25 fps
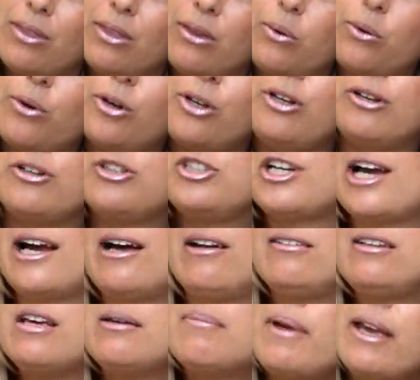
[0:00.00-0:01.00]
Or your
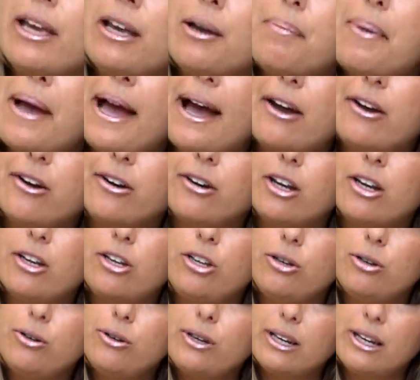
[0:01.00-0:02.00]
child can make a pattern
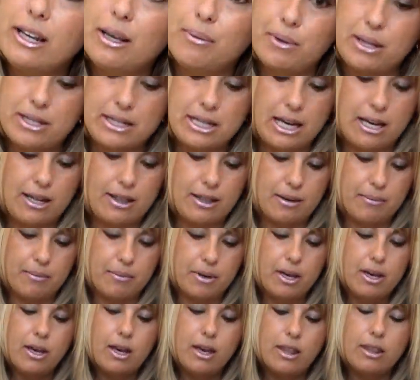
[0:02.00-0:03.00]
and you could imitate them.
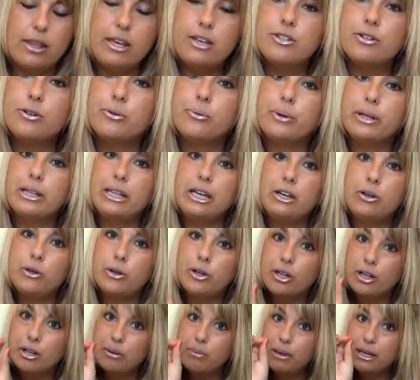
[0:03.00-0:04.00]
These are really
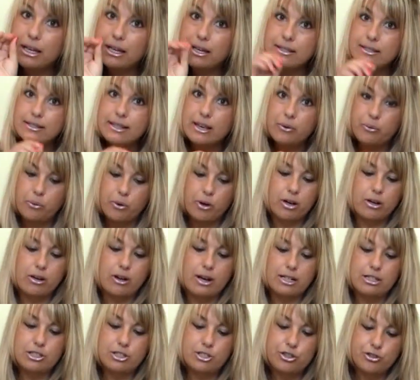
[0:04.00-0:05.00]
good because they work
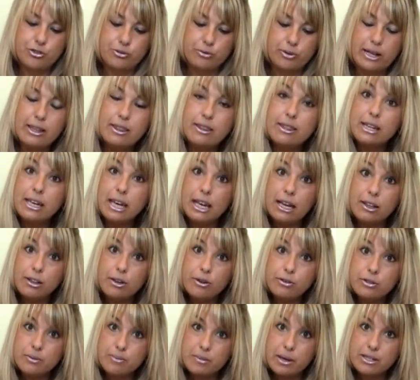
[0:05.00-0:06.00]
on strengthening
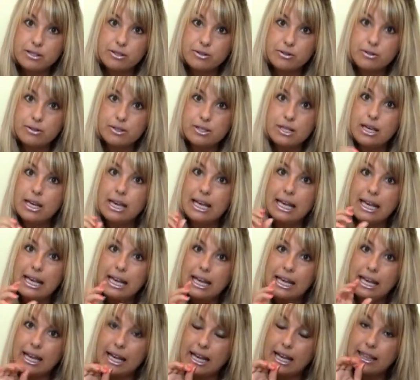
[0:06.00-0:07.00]
those muscles
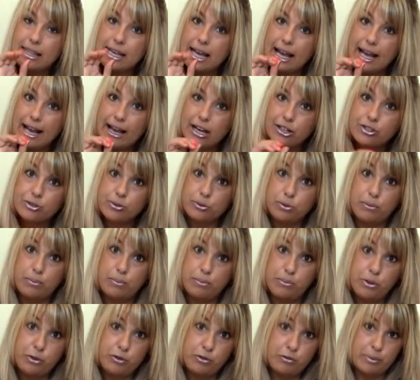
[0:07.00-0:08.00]
and the actual
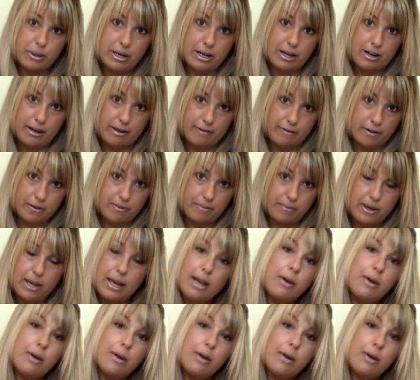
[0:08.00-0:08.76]
movement of them.